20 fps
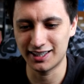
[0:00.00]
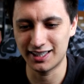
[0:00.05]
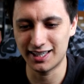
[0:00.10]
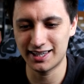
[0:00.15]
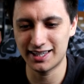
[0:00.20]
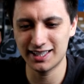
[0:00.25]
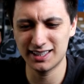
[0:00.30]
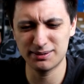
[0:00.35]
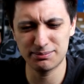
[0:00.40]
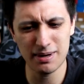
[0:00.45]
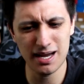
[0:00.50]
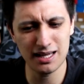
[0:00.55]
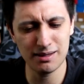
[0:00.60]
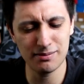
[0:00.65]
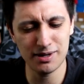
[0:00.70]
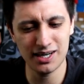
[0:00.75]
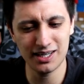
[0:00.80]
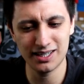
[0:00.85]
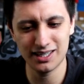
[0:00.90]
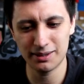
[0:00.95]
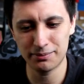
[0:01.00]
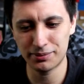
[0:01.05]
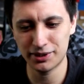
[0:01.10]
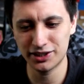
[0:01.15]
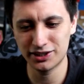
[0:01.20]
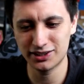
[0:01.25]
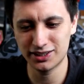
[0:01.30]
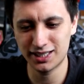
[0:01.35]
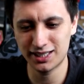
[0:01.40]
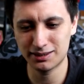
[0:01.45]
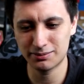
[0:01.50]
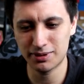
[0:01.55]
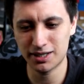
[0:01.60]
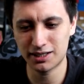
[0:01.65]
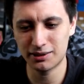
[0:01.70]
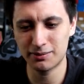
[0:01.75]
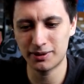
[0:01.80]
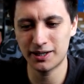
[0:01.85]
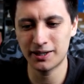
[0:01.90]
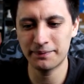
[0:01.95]
is Malamar? I'm pretty sure that's
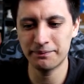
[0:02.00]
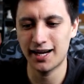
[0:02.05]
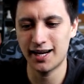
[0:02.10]
Malamar.